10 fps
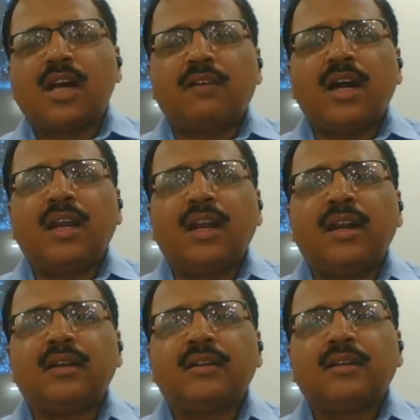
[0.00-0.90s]
Java
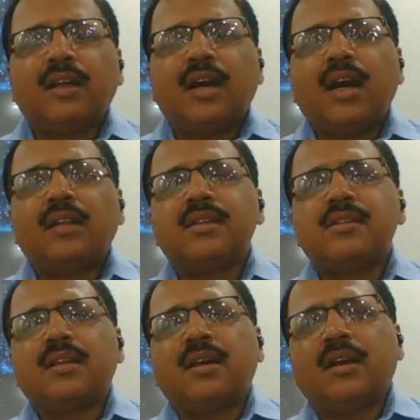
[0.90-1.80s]
Island and
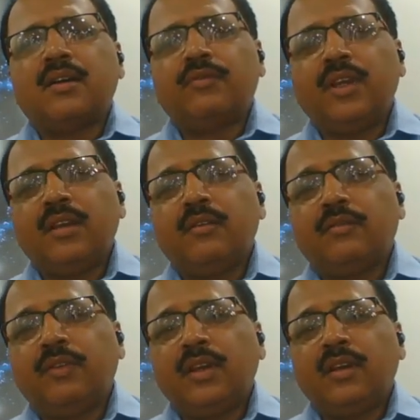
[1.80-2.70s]
this
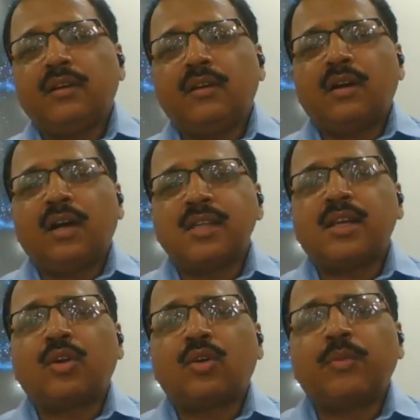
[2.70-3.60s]
we
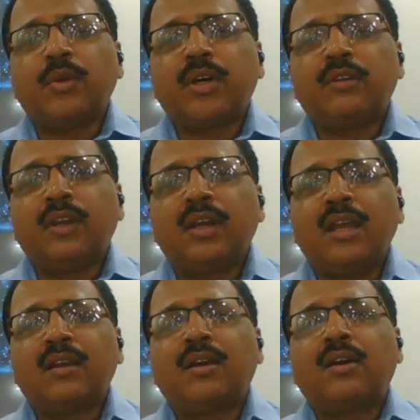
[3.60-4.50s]
as a group member we
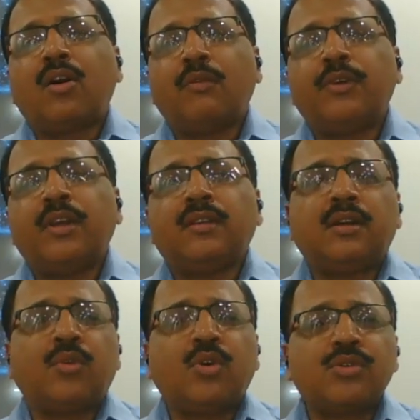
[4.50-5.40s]
like coffee
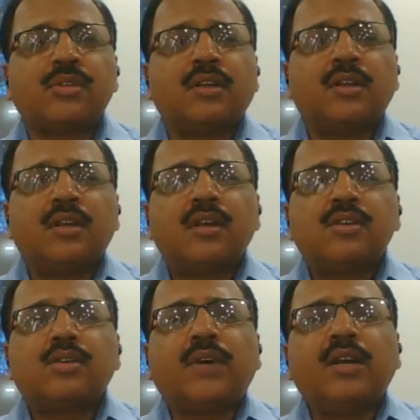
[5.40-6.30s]
the most.
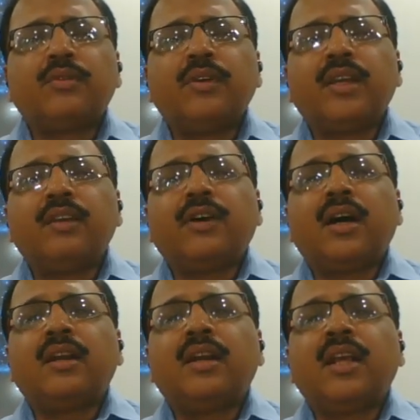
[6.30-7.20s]
So why don't we give
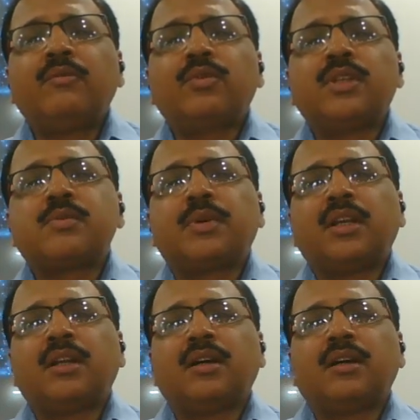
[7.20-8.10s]
a name to this
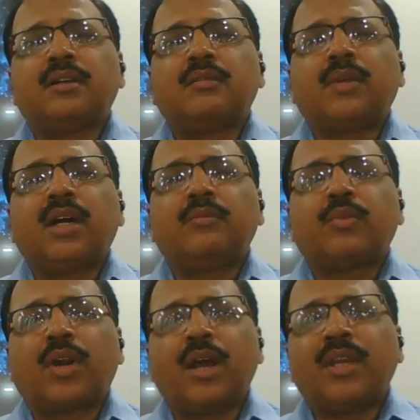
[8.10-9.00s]
particular my
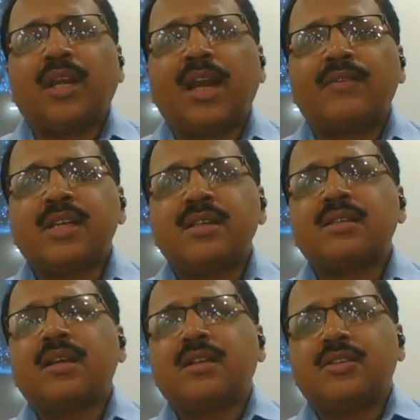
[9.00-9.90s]
programming language
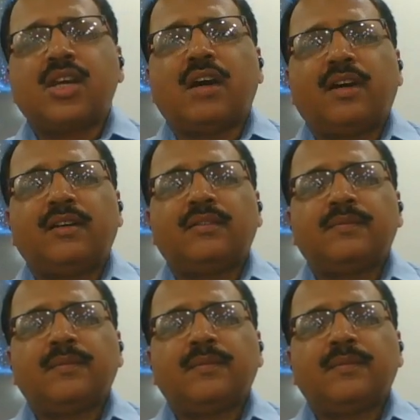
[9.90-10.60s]
as Java?